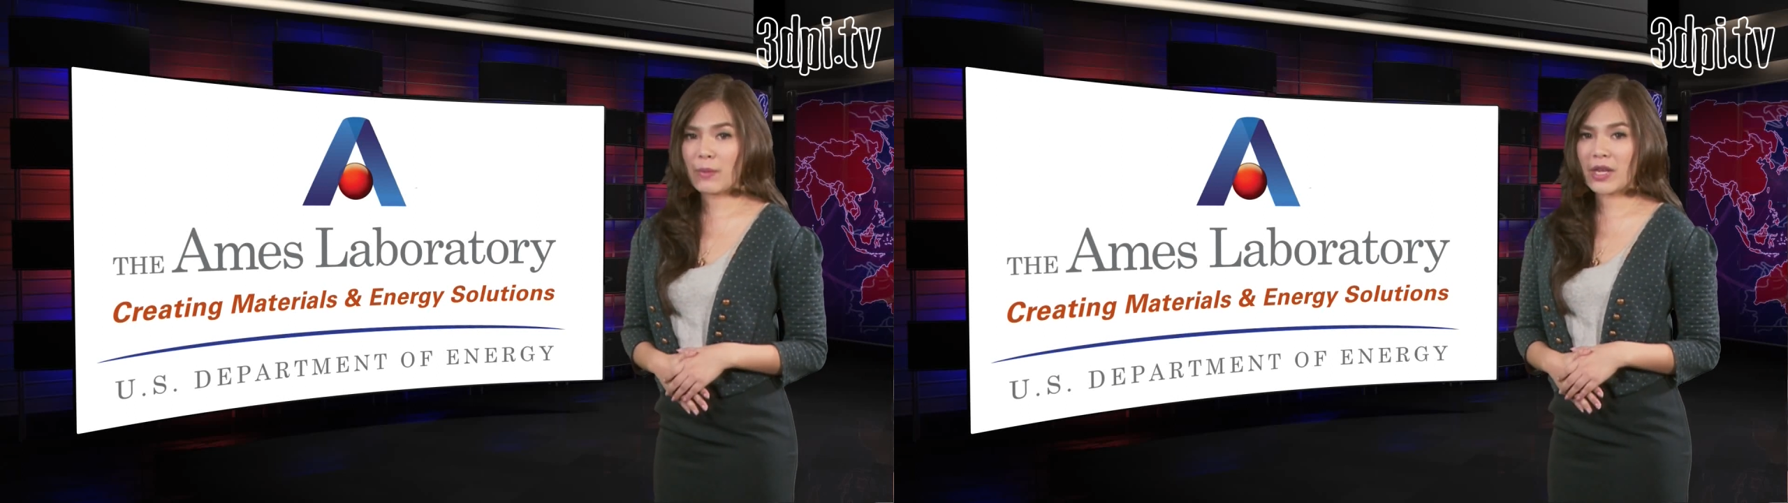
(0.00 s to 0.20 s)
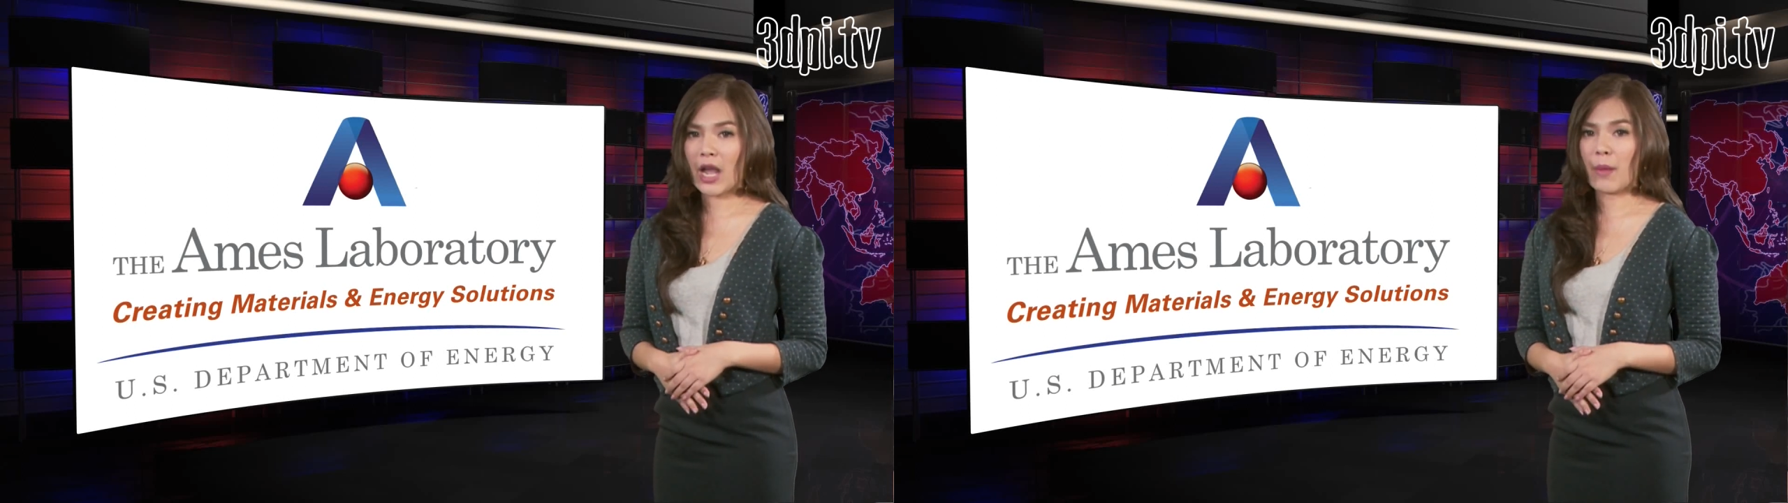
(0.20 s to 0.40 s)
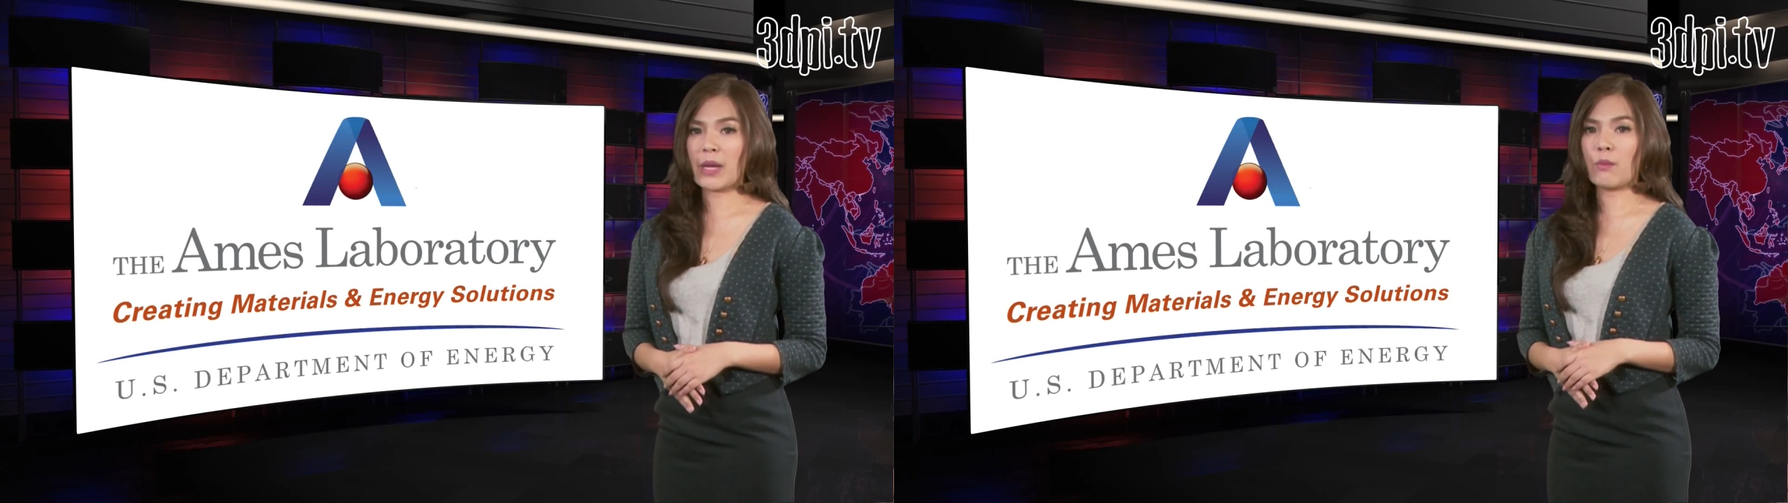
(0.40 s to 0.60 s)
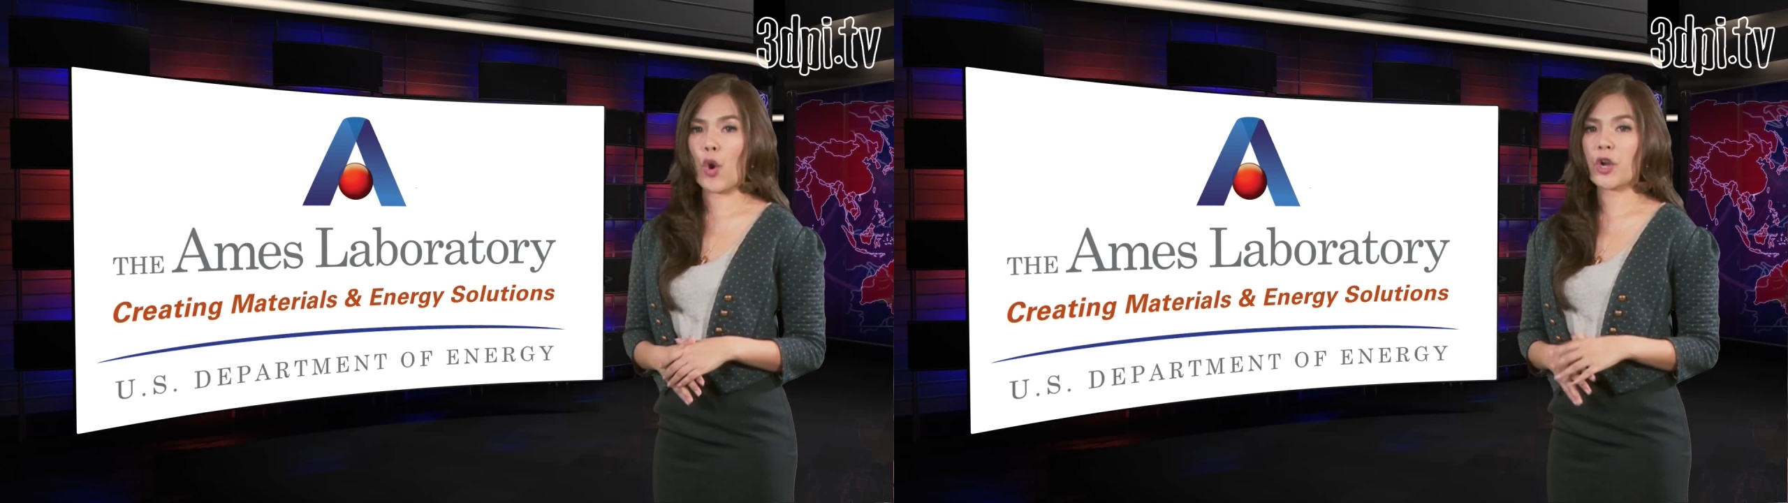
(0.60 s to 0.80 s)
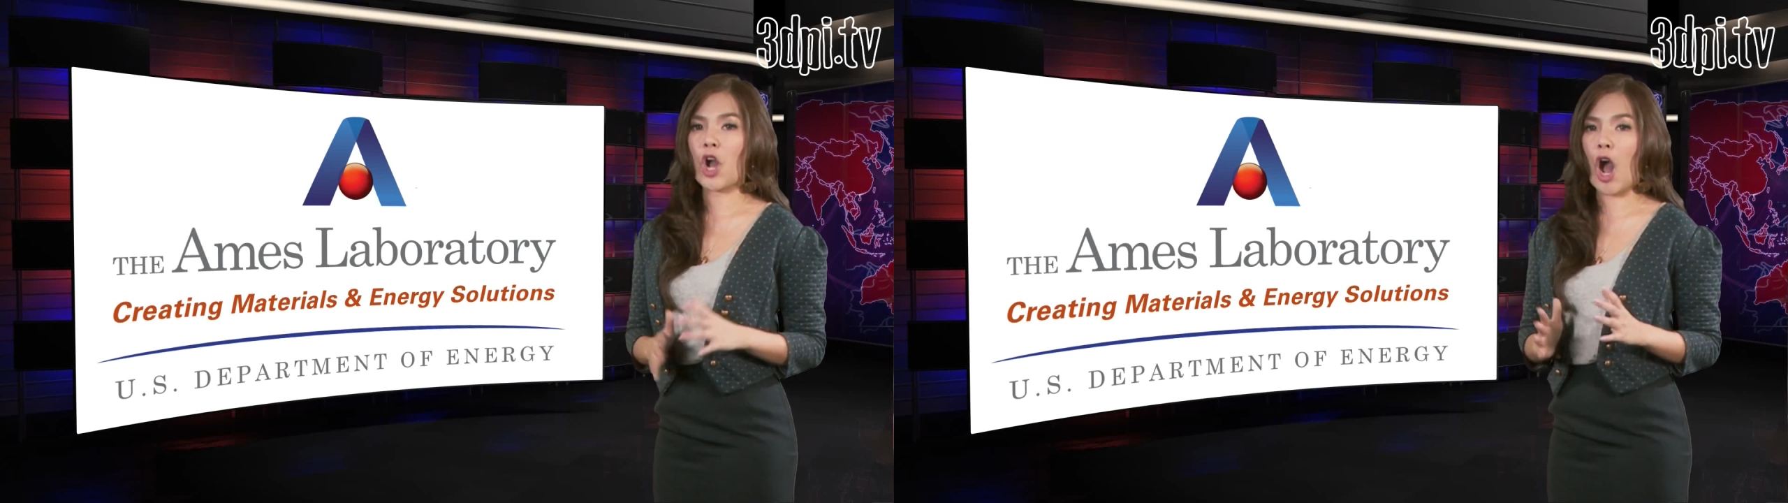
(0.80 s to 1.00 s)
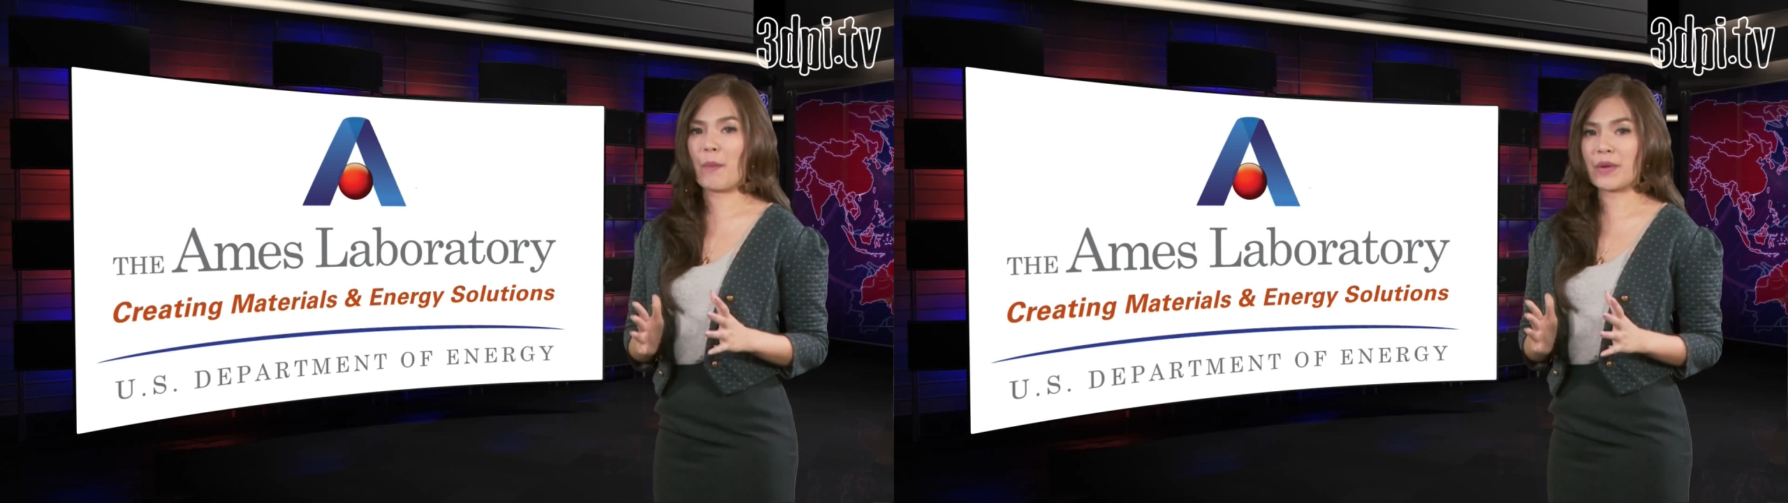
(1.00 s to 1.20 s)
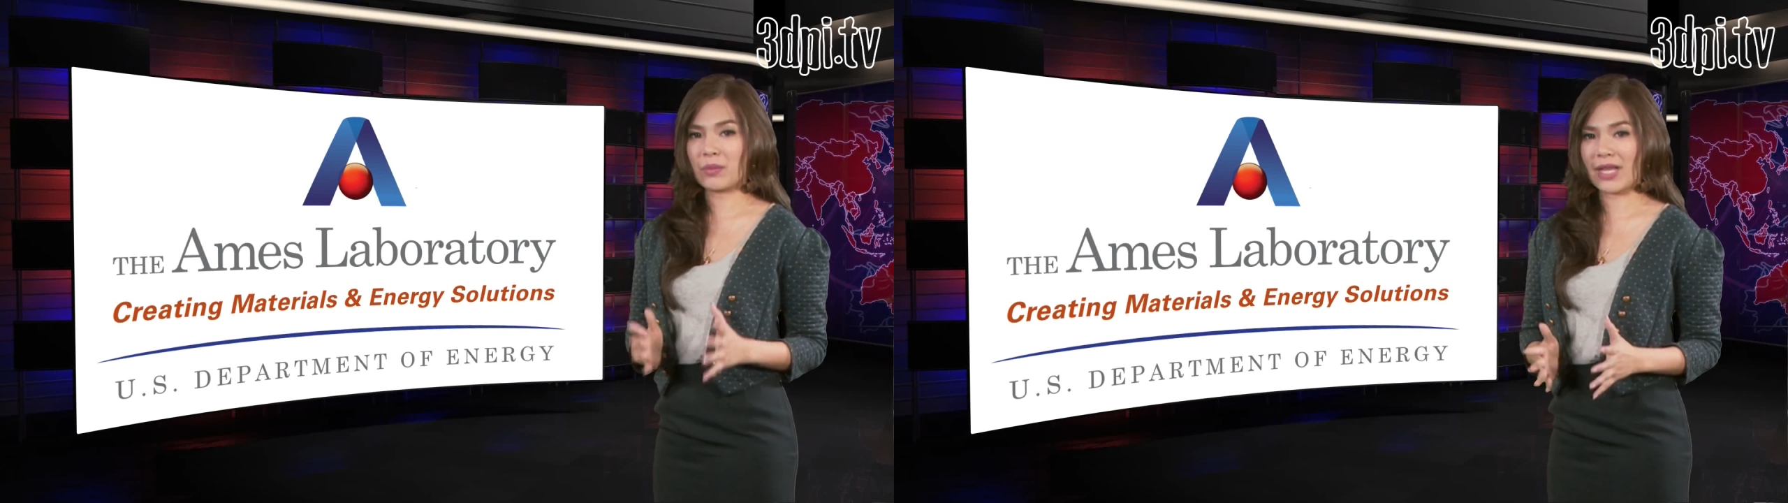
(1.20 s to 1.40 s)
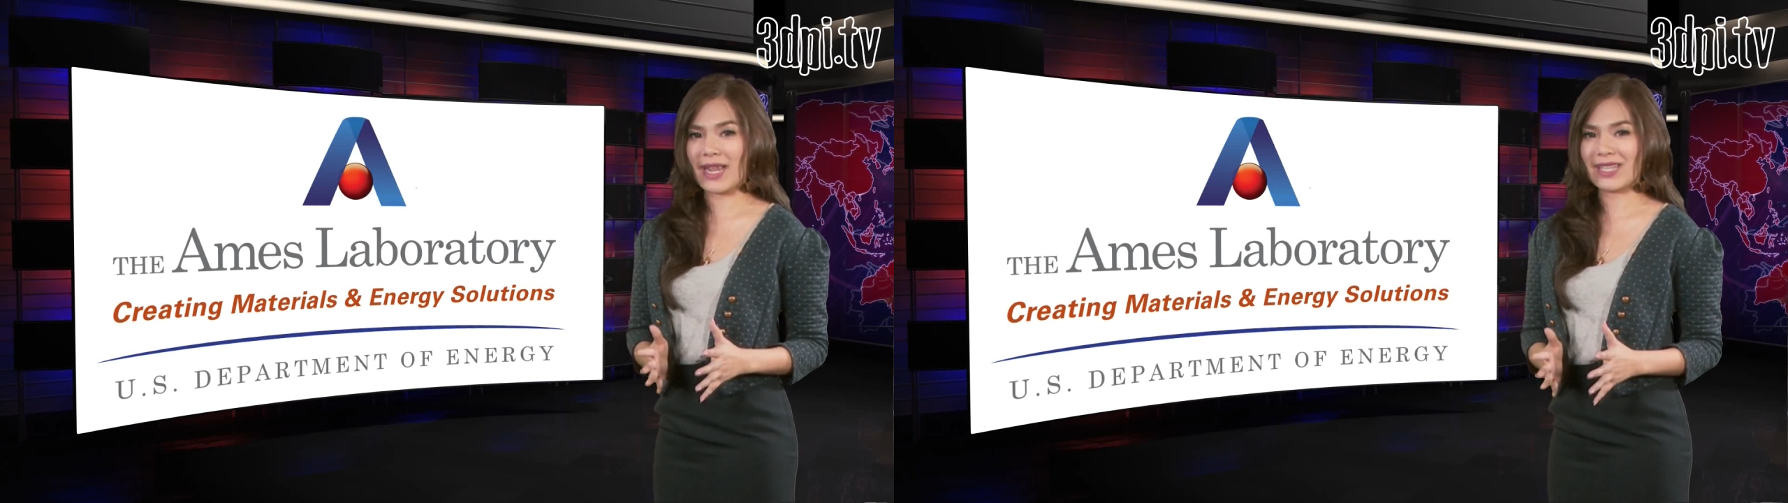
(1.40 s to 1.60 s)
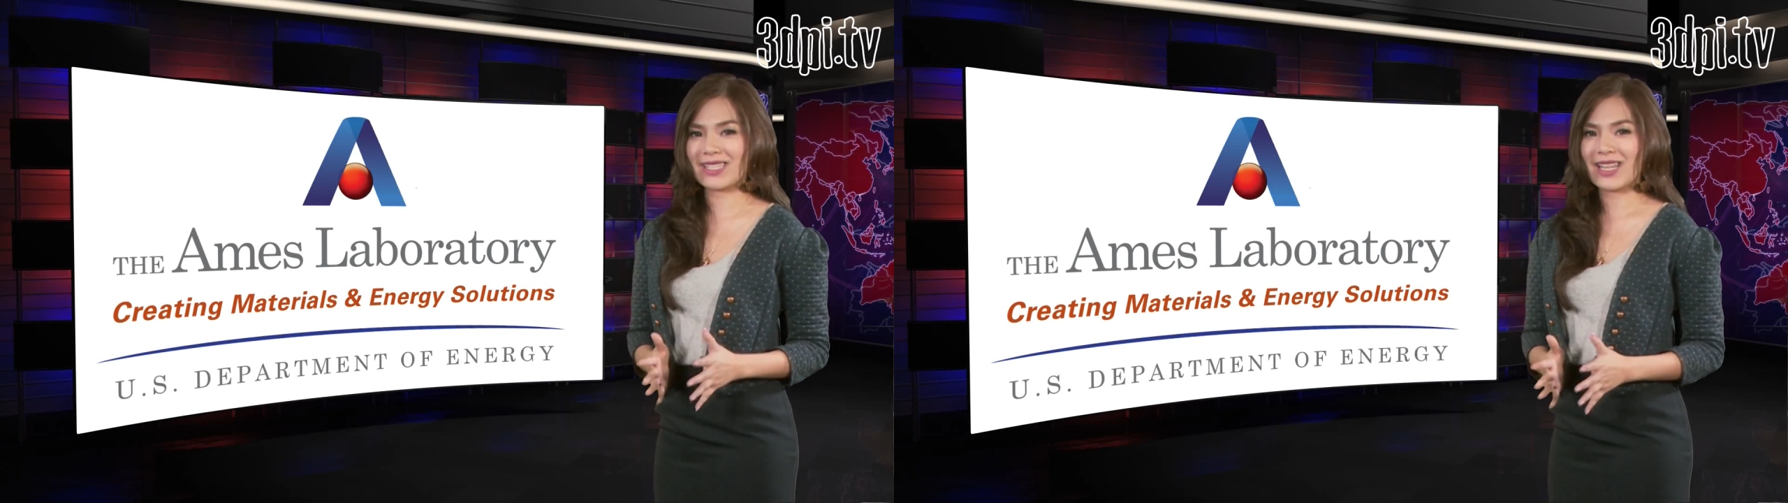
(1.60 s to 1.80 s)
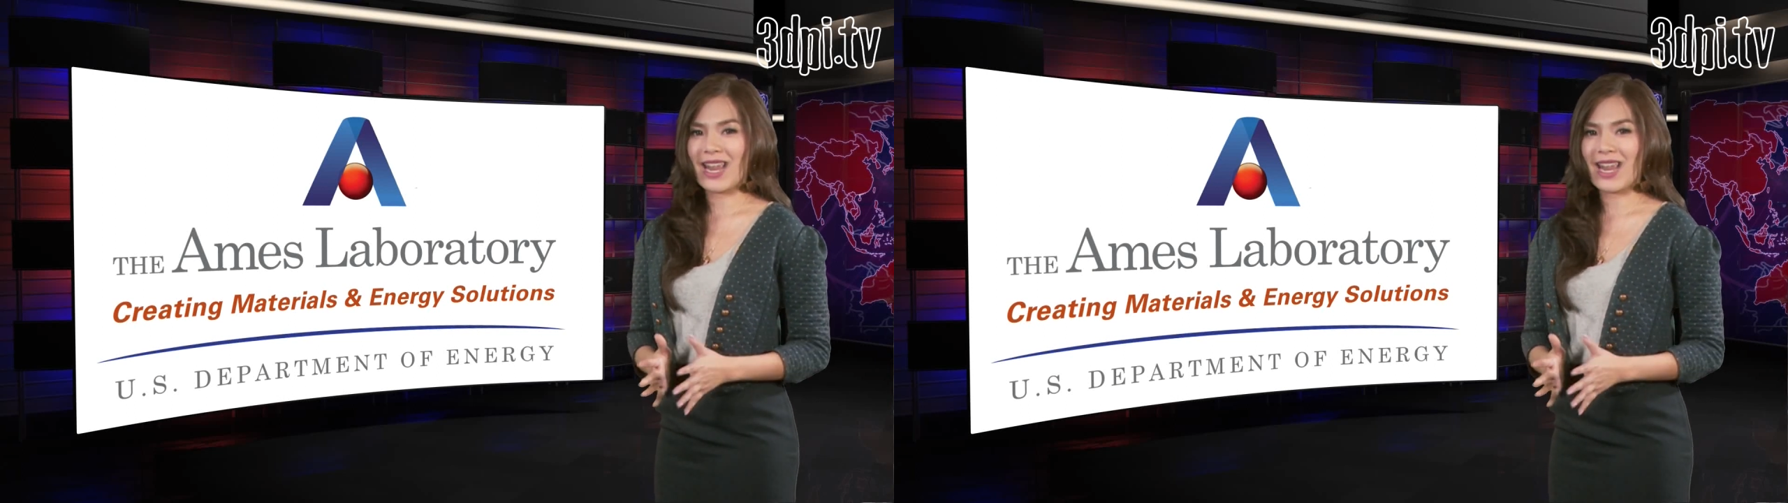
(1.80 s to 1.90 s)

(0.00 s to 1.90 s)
becoming more commonplace.